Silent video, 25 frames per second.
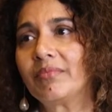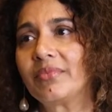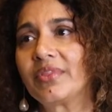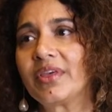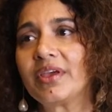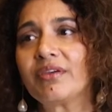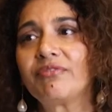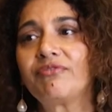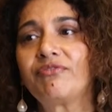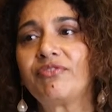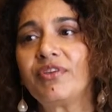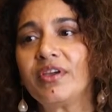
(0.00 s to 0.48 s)

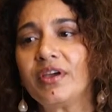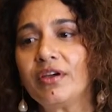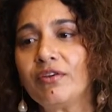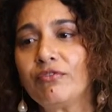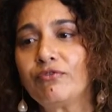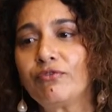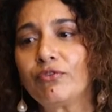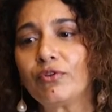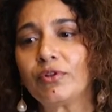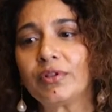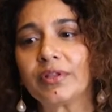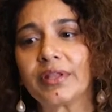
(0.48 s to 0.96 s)
they're
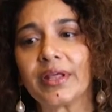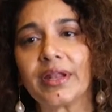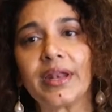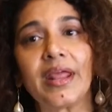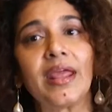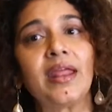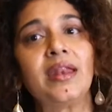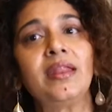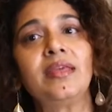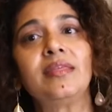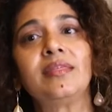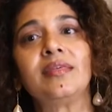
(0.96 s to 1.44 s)
fearful that
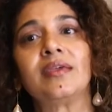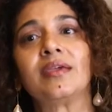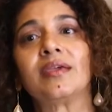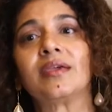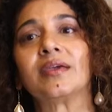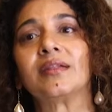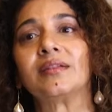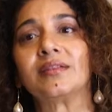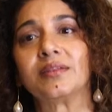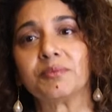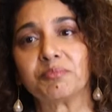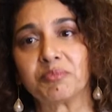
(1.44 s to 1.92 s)
anything
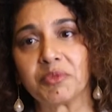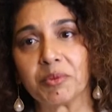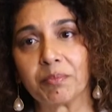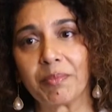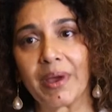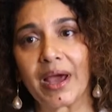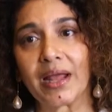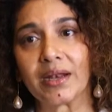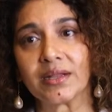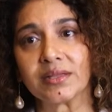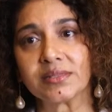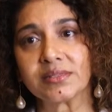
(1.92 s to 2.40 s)
can tip the
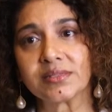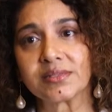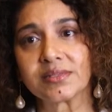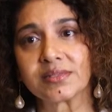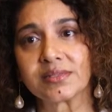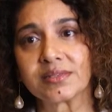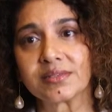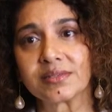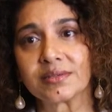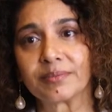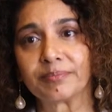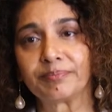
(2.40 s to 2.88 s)

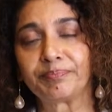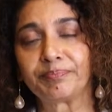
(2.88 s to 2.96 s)
balance.